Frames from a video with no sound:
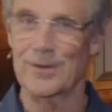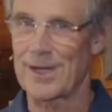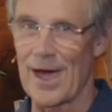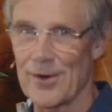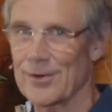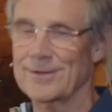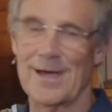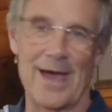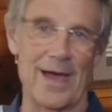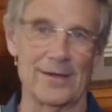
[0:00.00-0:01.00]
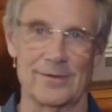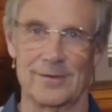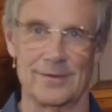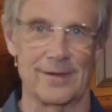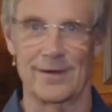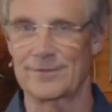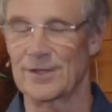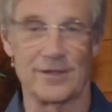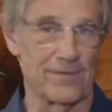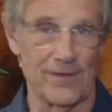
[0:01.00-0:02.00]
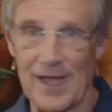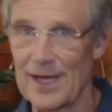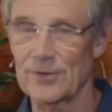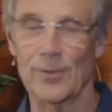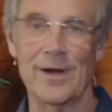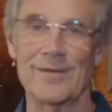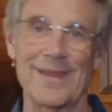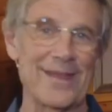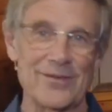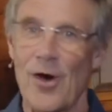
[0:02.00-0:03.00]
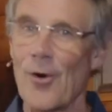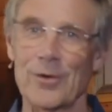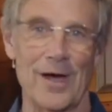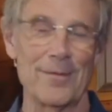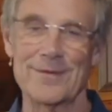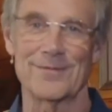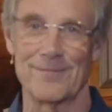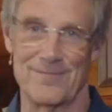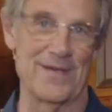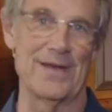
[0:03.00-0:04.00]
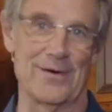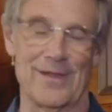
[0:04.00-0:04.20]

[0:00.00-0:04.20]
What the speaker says: or counterattack, I have to deflect or whatever, that's all coming from fear.